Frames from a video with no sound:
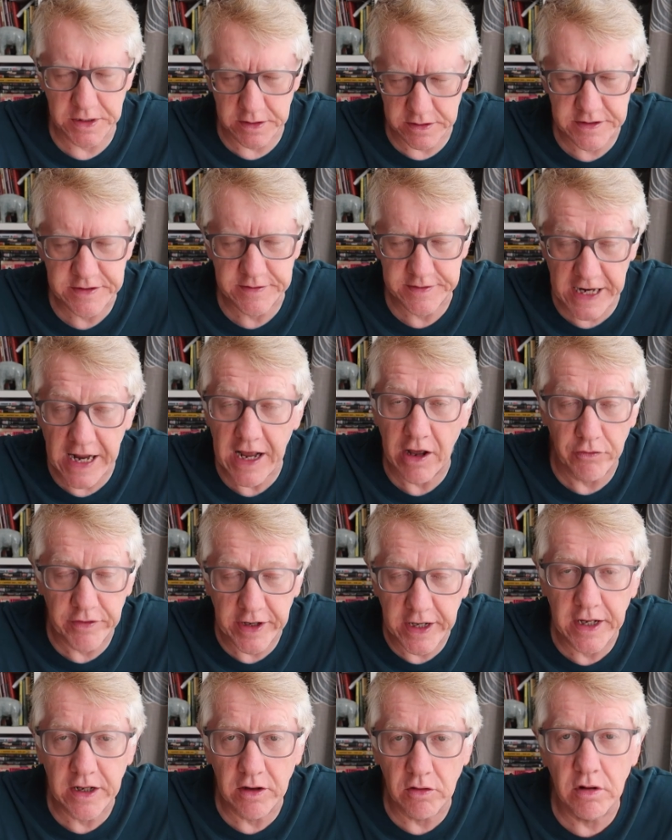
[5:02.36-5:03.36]
but
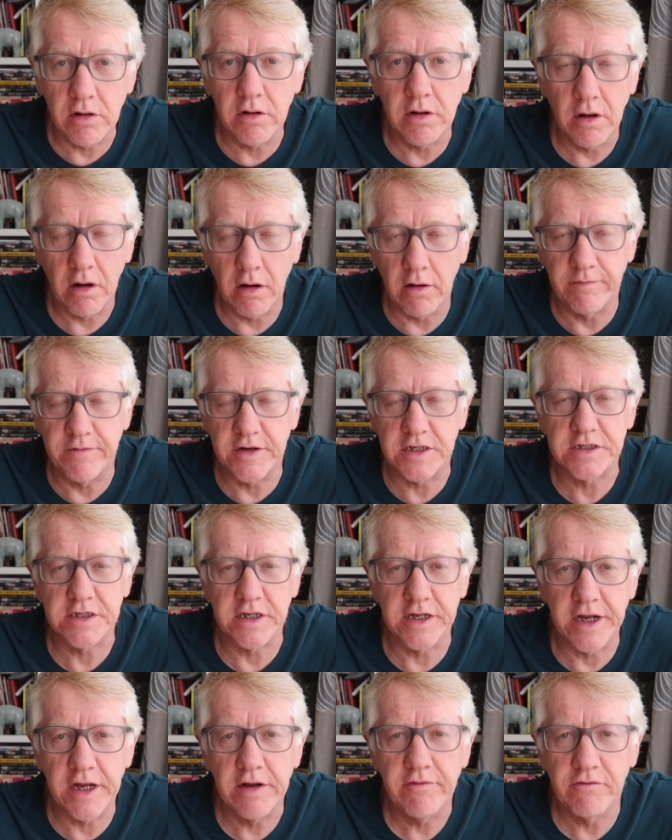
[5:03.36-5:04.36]
downhill,
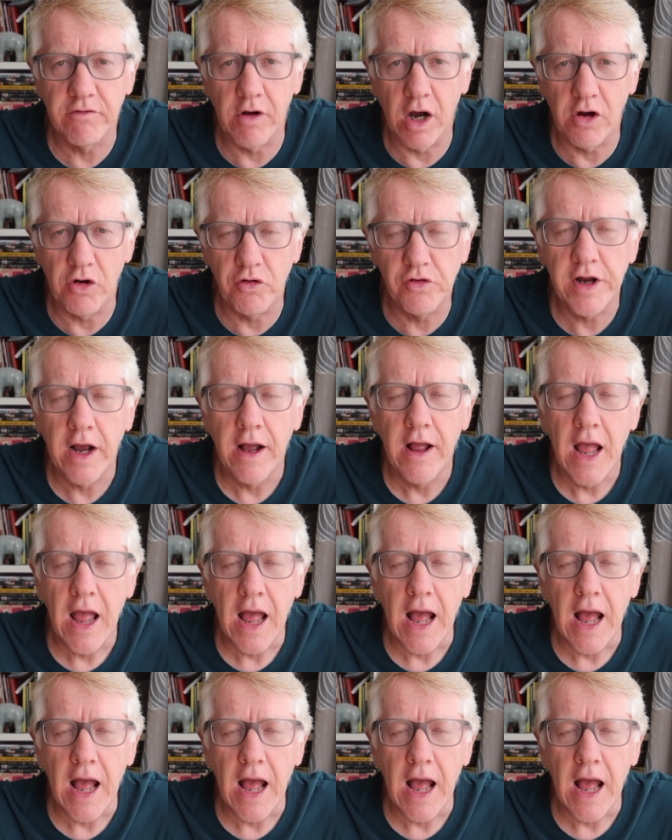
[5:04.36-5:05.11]
obviously, road,